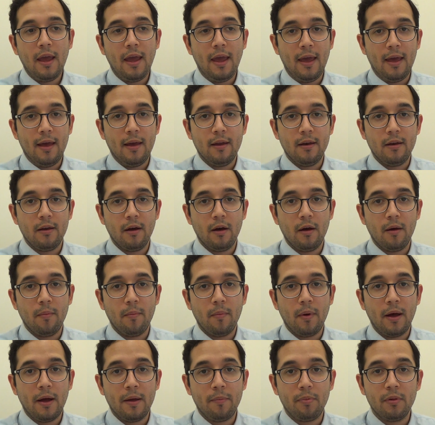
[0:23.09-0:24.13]
And
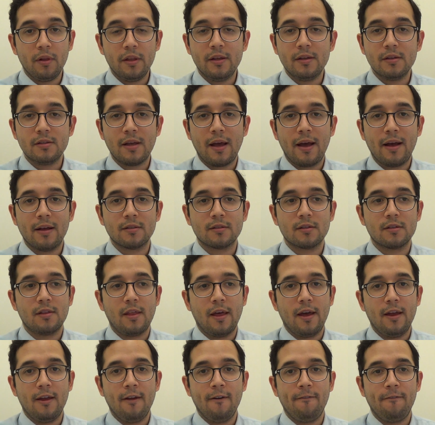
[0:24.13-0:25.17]
I please ask
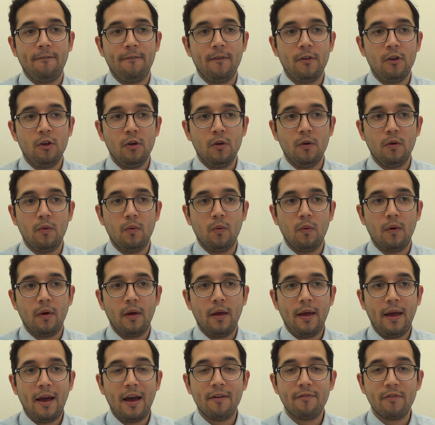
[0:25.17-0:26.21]
that if you
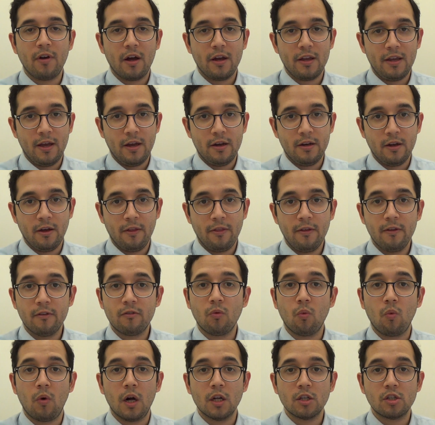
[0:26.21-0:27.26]
have not yet done this,
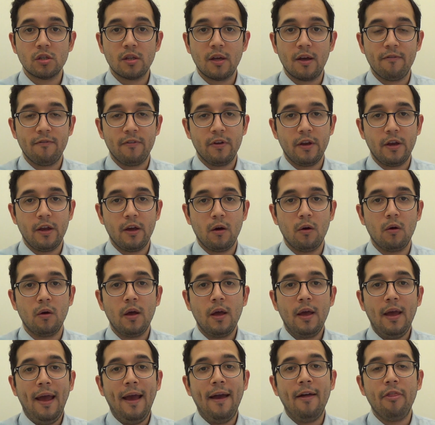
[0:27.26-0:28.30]
watch that video
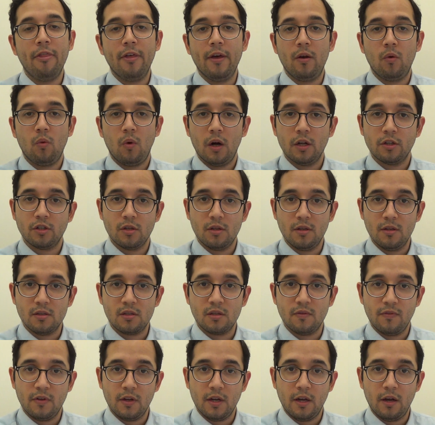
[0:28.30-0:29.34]
and then watch
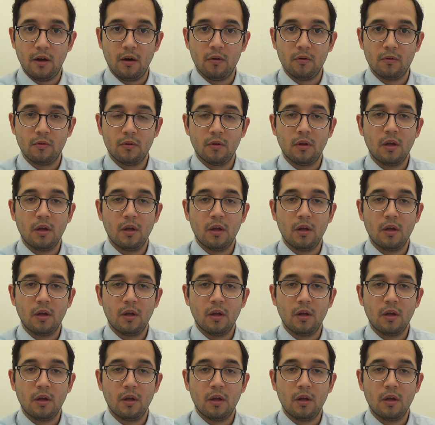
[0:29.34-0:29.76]
this video.